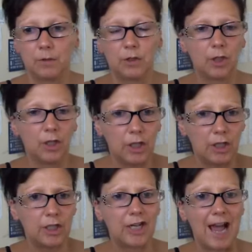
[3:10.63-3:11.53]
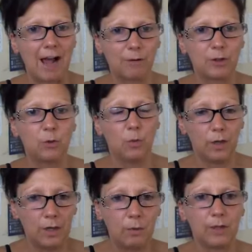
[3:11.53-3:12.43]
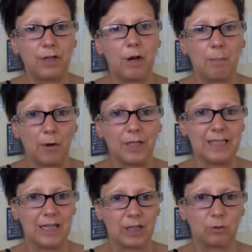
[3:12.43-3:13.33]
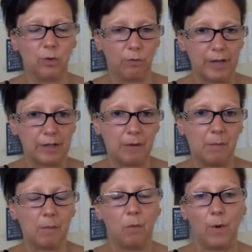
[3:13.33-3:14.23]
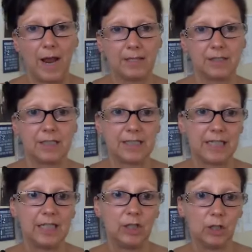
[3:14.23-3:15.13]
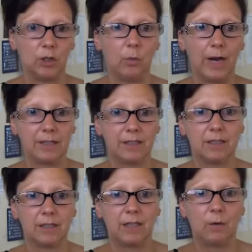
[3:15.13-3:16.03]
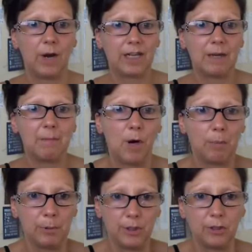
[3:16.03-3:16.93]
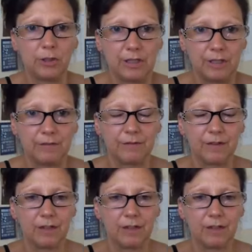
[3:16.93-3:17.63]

learn how to work with your body's natural rhythm, when to say no, when you're more productive,